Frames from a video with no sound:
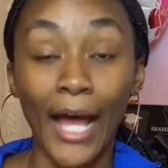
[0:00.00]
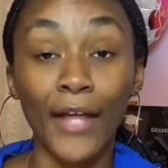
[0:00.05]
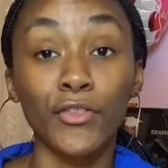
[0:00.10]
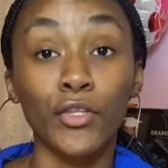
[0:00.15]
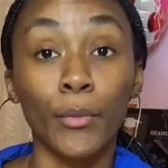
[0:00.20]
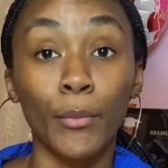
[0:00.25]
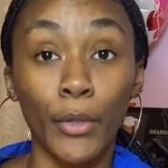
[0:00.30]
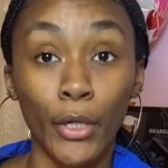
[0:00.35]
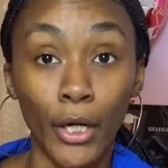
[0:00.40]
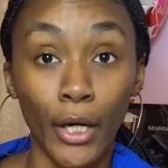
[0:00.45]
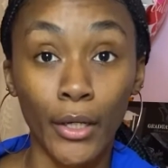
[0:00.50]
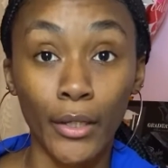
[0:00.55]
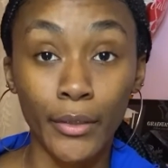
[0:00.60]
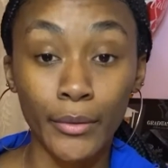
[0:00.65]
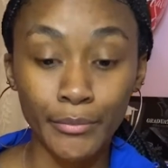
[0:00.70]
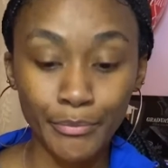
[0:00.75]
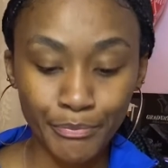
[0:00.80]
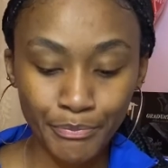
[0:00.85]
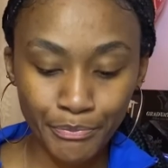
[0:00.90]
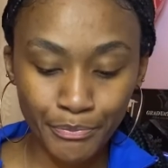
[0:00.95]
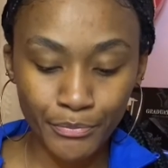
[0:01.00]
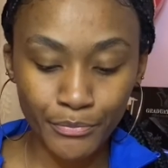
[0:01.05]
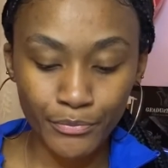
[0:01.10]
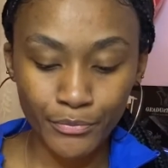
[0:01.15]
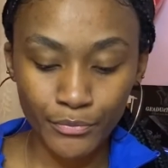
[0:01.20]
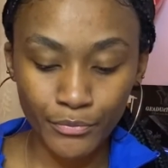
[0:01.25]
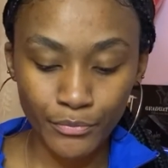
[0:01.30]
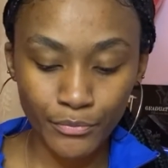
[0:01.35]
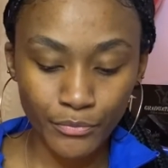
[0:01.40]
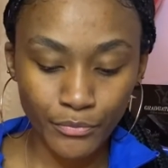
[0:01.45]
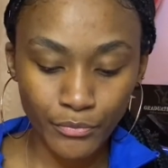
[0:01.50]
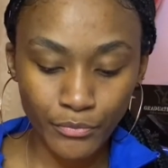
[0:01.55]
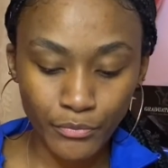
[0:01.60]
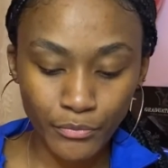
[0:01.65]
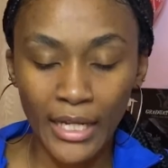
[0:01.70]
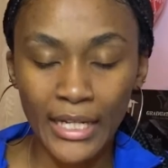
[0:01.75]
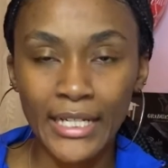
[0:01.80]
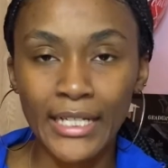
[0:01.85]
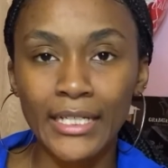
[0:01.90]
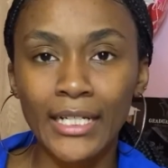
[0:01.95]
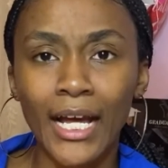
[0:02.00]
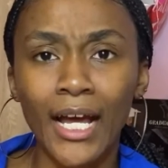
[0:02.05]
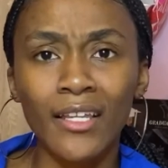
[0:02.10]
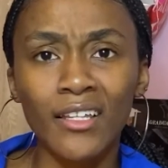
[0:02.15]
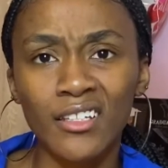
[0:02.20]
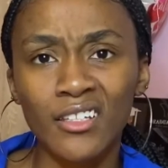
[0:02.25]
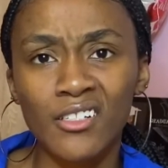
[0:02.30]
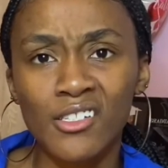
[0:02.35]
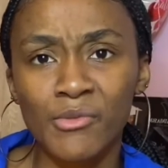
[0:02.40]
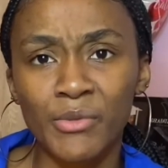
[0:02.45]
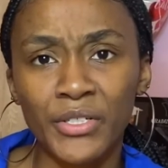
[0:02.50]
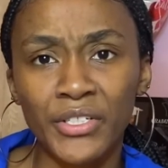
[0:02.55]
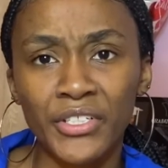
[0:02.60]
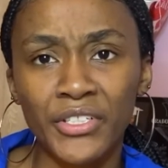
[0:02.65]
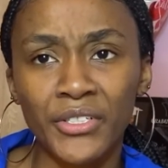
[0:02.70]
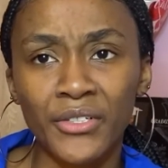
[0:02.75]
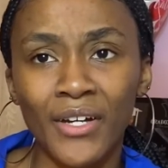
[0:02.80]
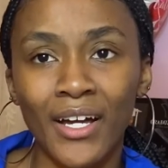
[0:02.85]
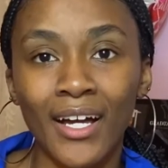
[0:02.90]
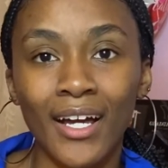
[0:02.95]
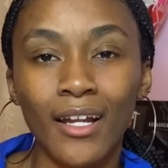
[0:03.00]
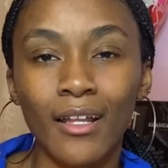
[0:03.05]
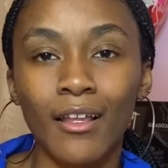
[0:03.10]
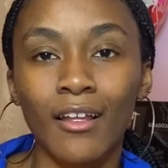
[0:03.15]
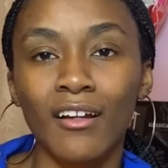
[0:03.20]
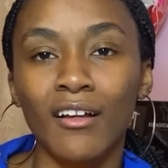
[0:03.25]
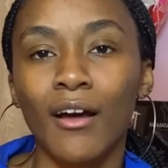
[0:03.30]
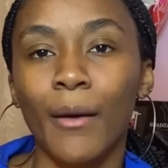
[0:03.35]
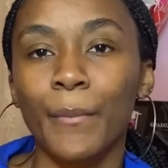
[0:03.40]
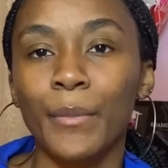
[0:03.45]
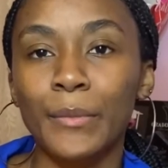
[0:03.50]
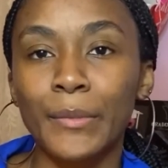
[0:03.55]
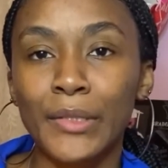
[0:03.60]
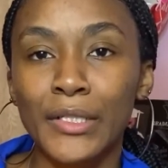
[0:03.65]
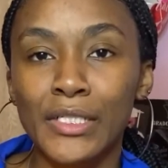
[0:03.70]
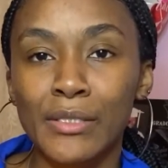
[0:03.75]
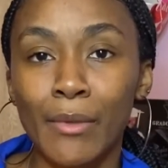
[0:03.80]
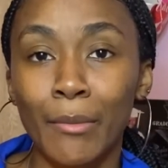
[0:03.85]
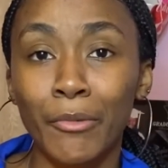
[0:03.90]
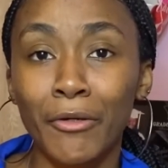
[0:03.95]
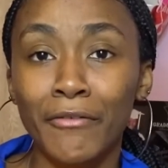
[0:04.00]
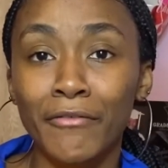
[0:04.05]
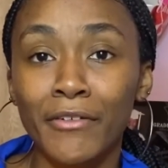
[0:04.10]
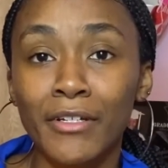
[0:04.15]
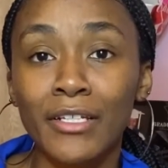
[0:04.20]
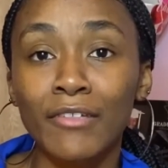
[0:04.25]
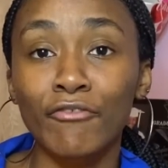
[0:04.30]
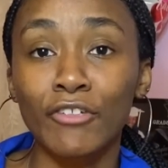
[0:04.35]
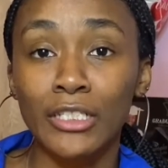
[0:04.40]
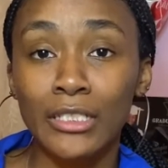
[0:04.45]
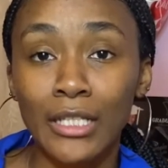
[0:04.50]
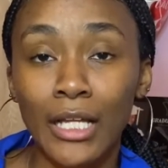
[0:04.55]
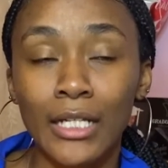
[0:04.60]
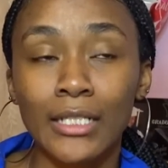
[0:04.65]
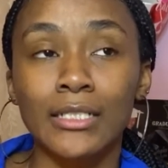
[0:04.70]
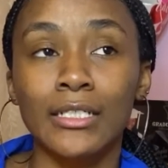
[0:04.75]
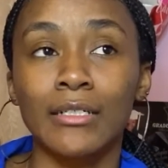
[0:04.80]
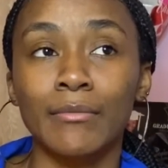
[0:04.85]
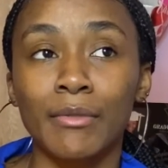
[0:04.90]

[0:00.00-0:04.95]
bottom. And I thought those were cute. I got a lot of compliments. My boyfriend really liked them.